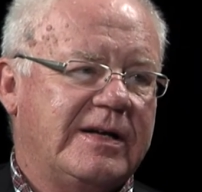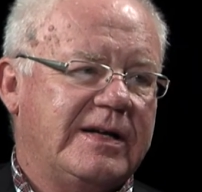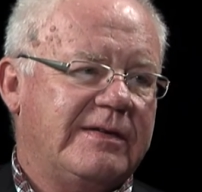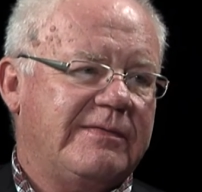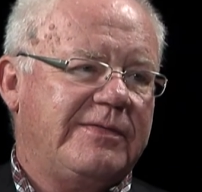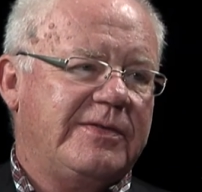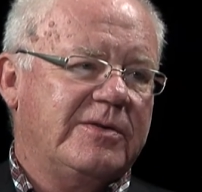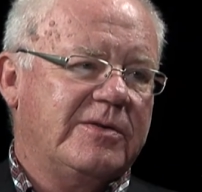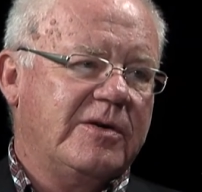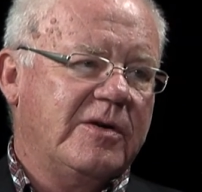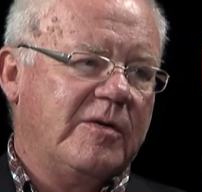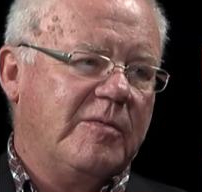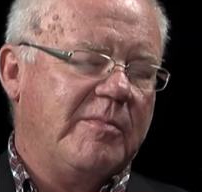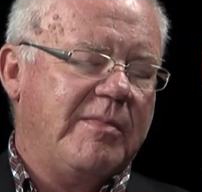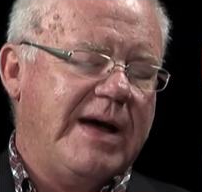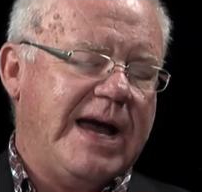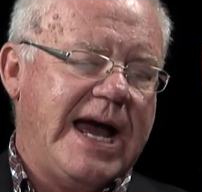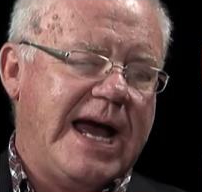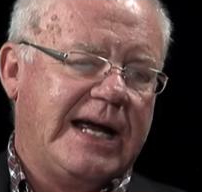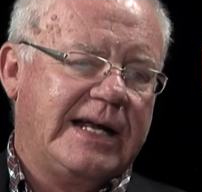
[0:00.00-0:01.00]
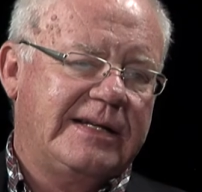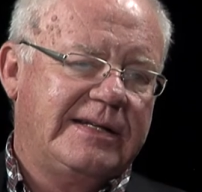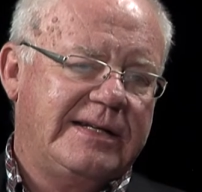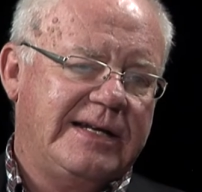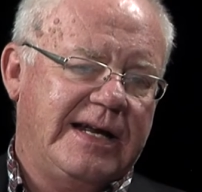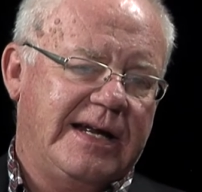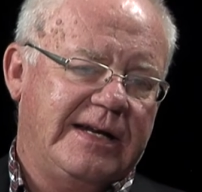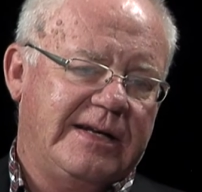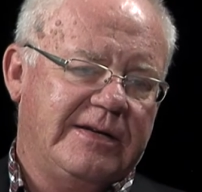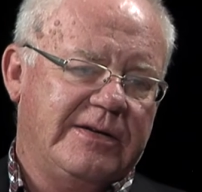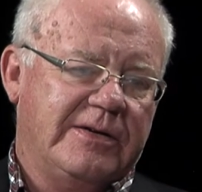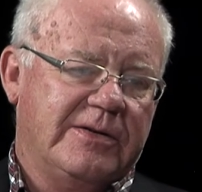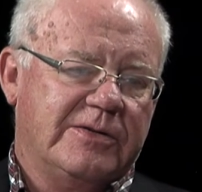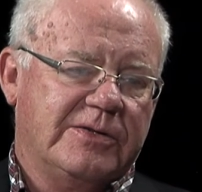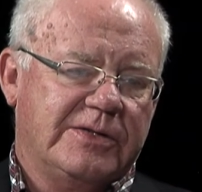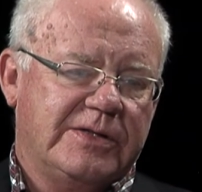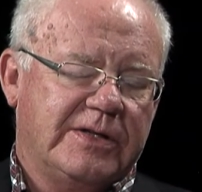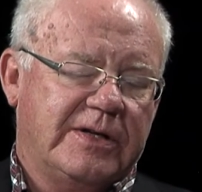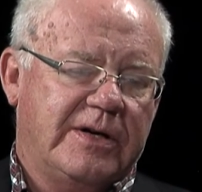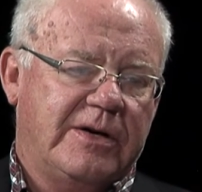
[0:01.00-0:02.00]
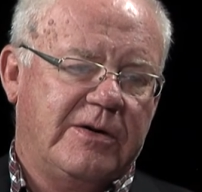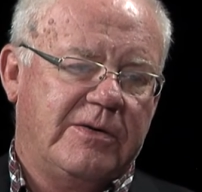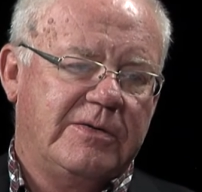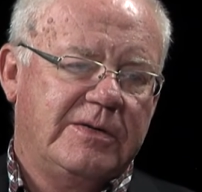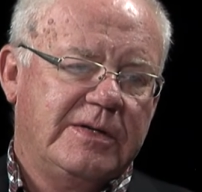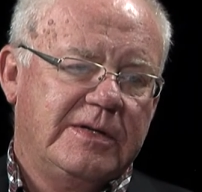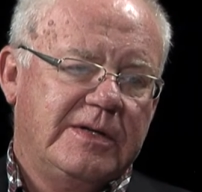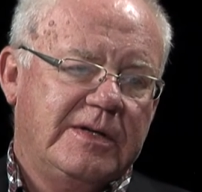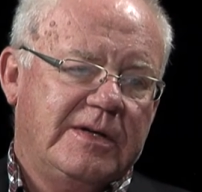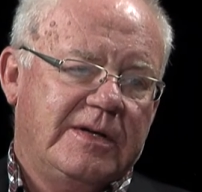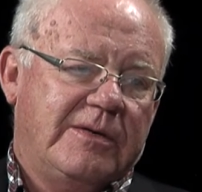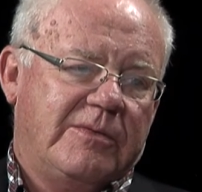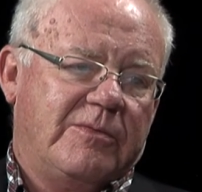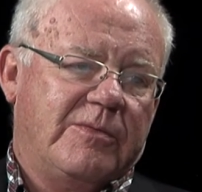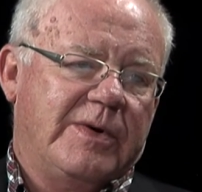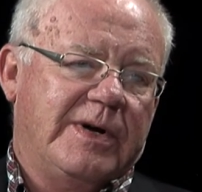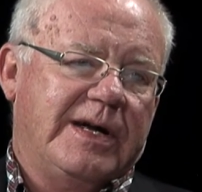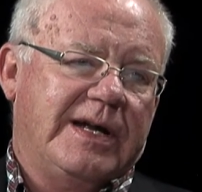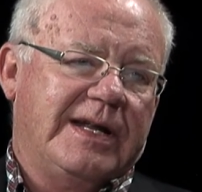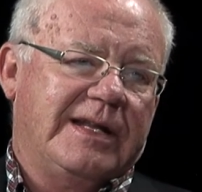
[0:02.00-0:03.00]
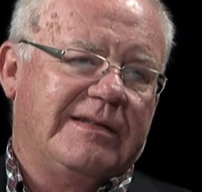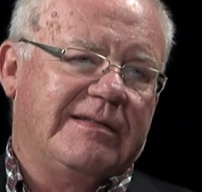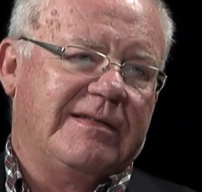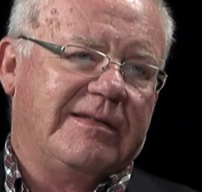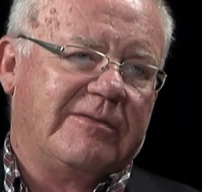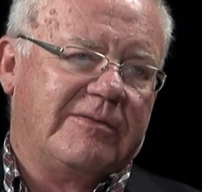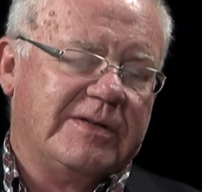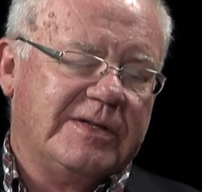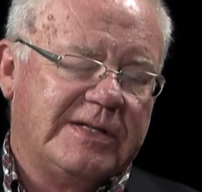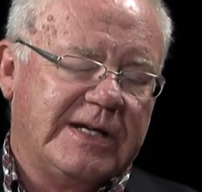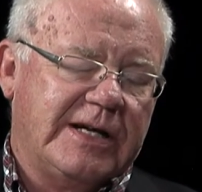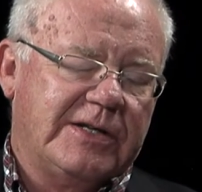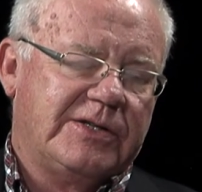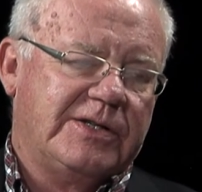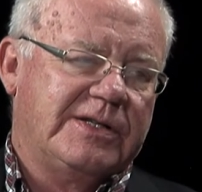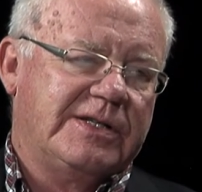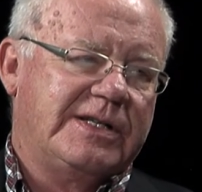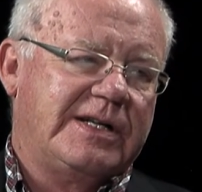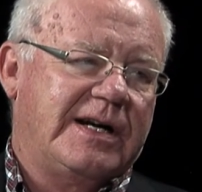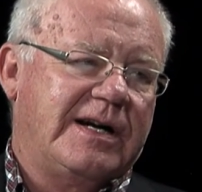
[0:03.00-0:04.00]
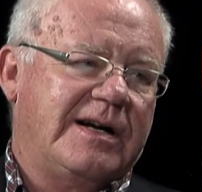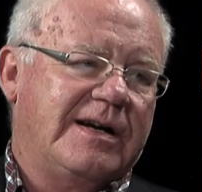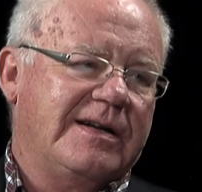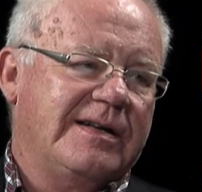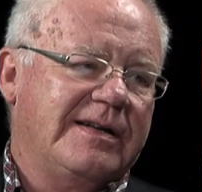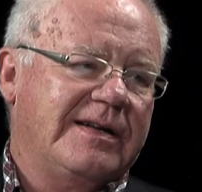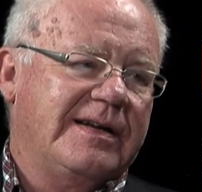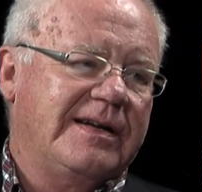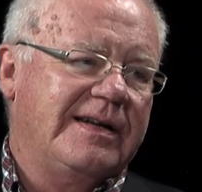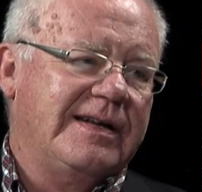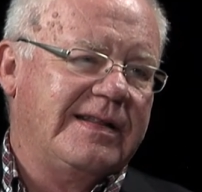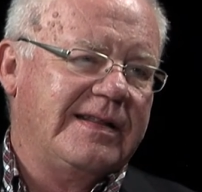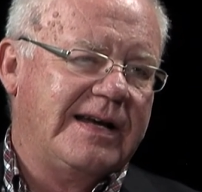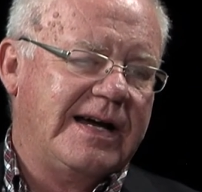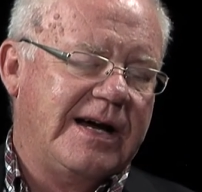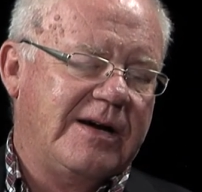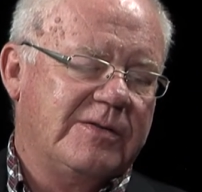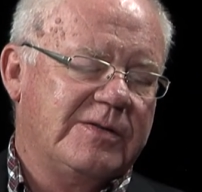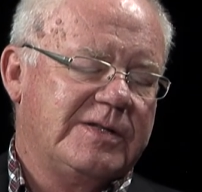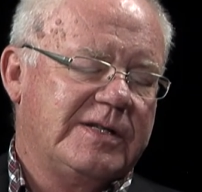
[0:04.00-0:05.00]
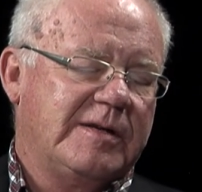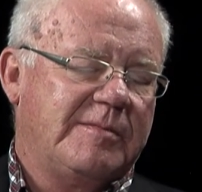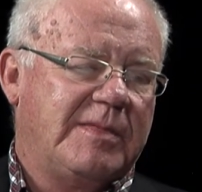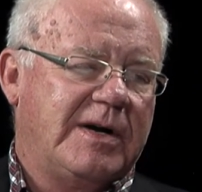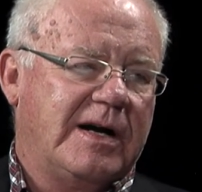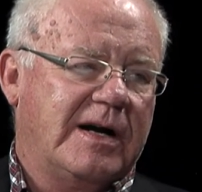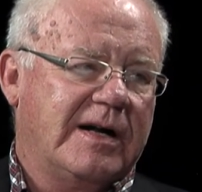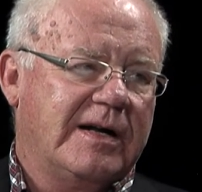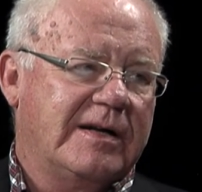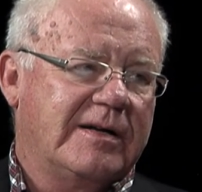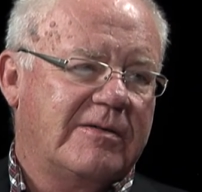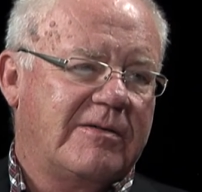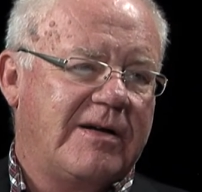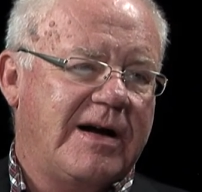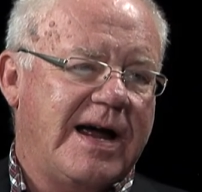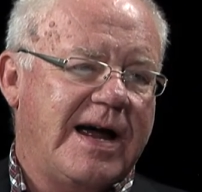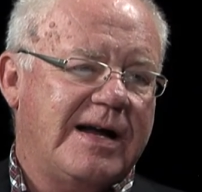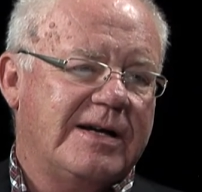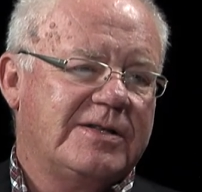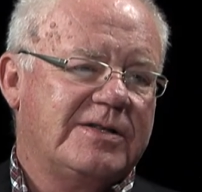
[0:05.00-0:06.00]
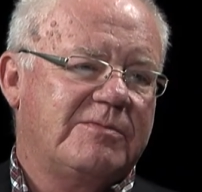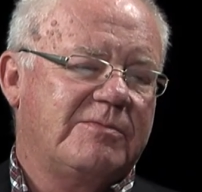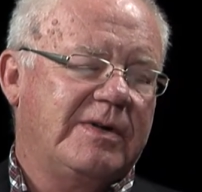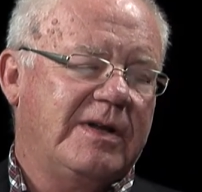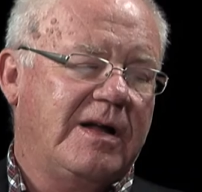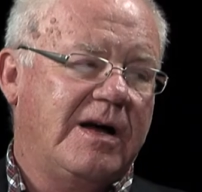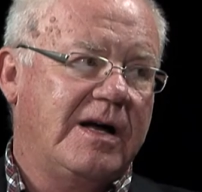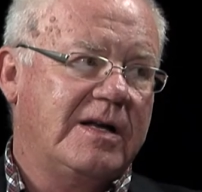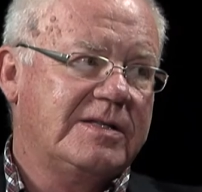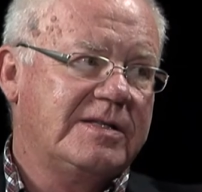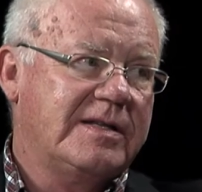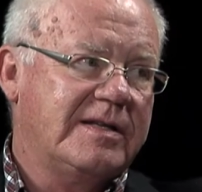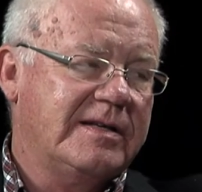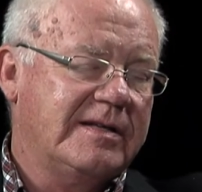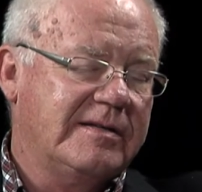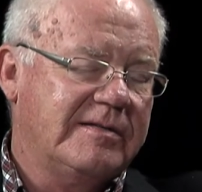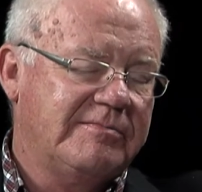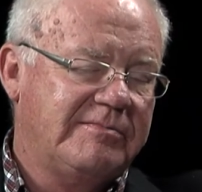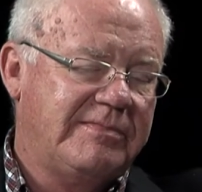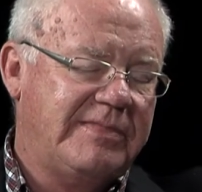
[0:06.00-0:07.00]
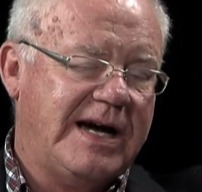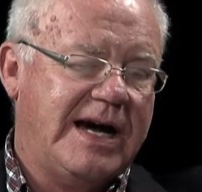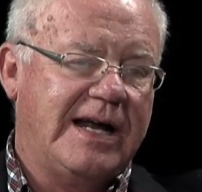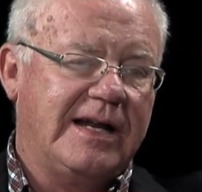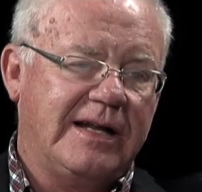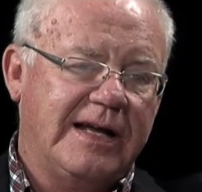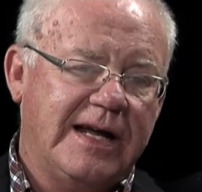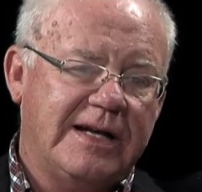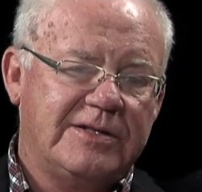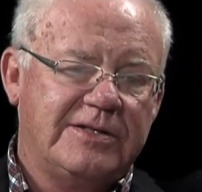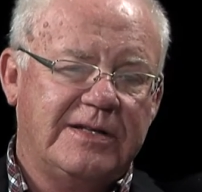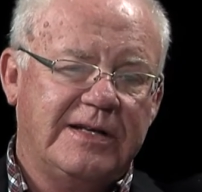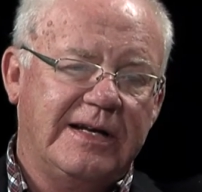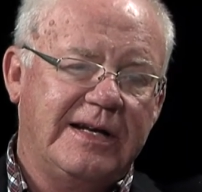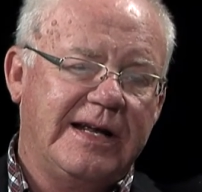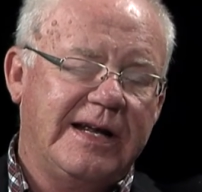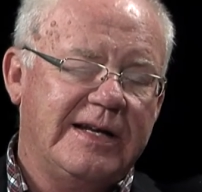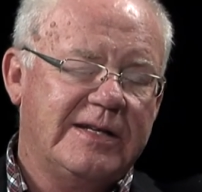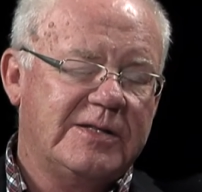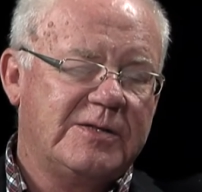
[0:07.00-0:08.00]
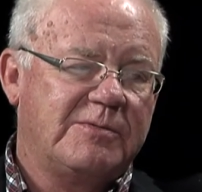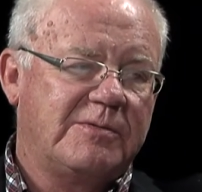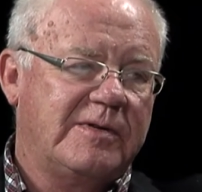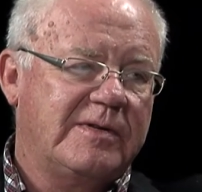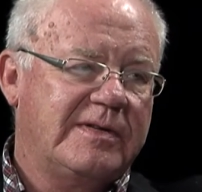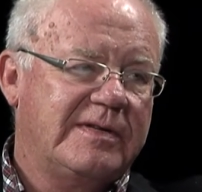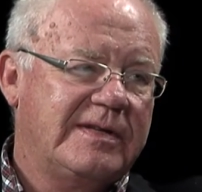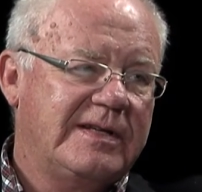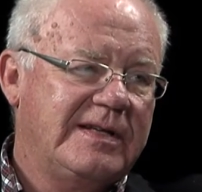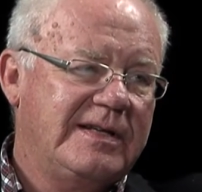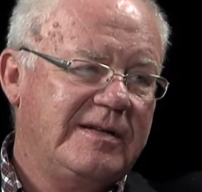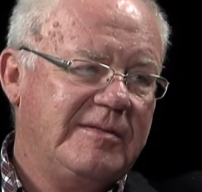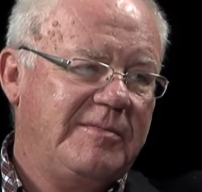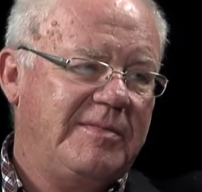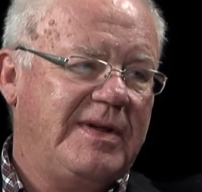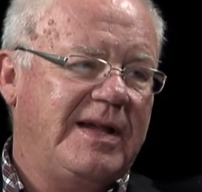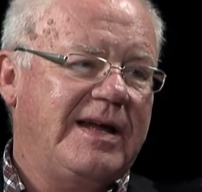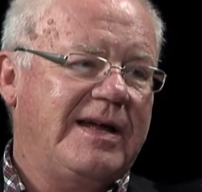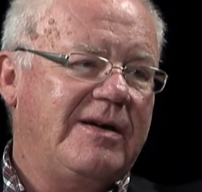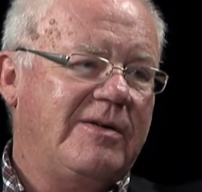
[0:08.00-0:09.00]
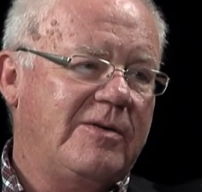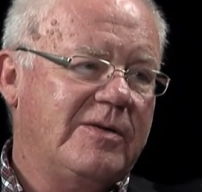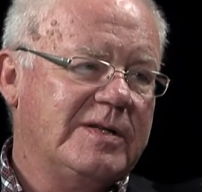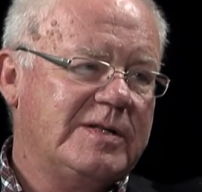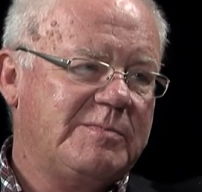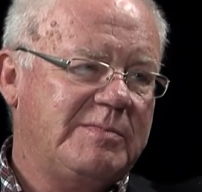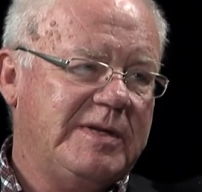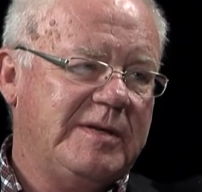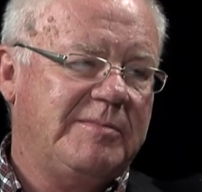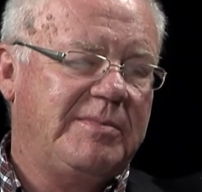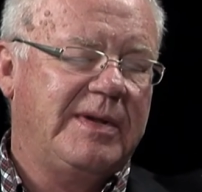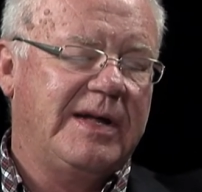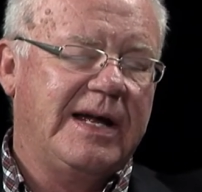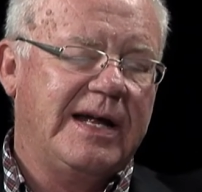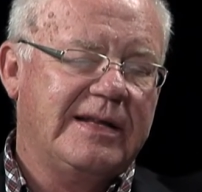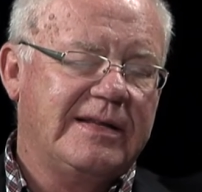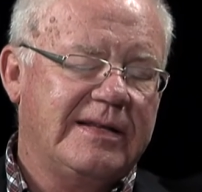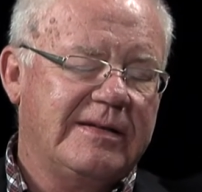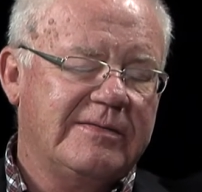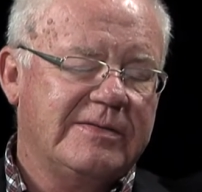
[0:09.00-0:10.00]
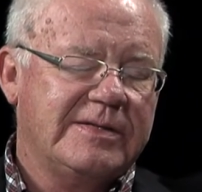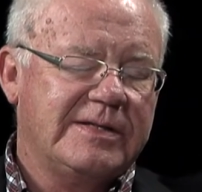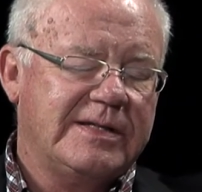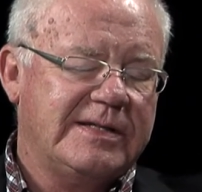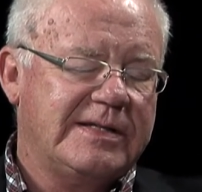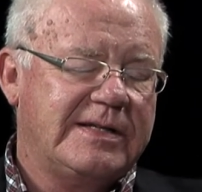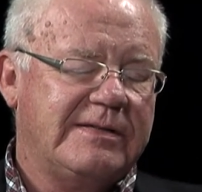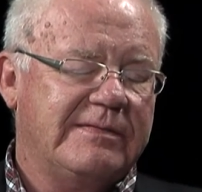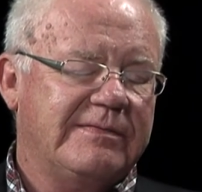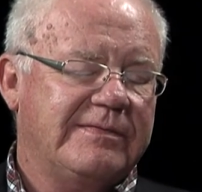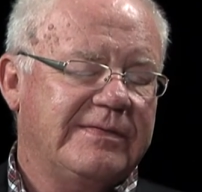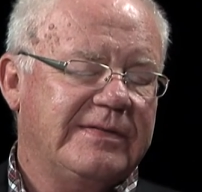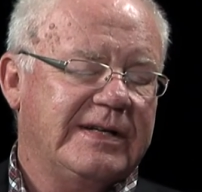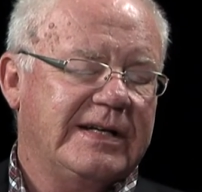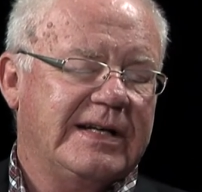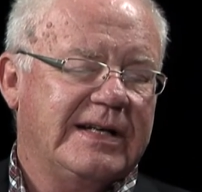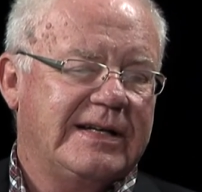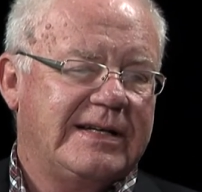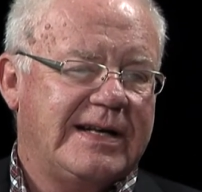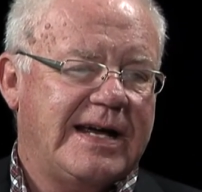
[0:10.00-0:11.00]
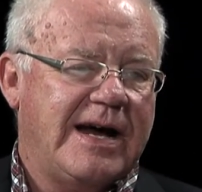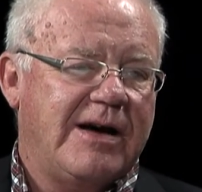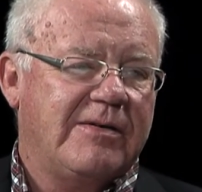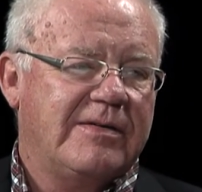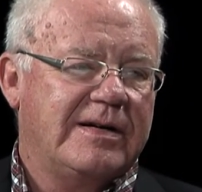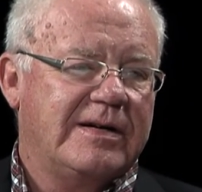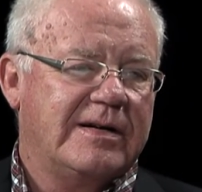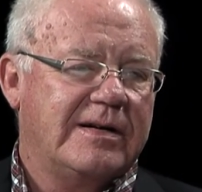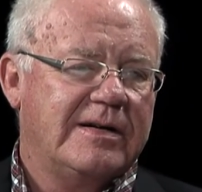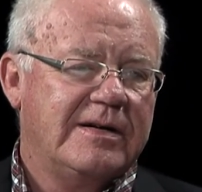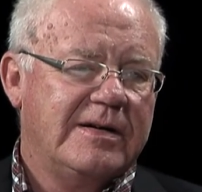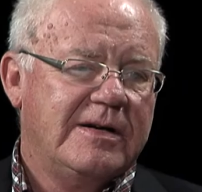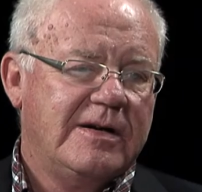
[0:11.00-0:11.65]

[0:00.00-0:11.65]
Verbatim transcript: If you go back ten years ago, when the recession started and the housing market crashed, we lost the Potlatch, then Ainsworth plant, O S B plant that was east of uh, town here.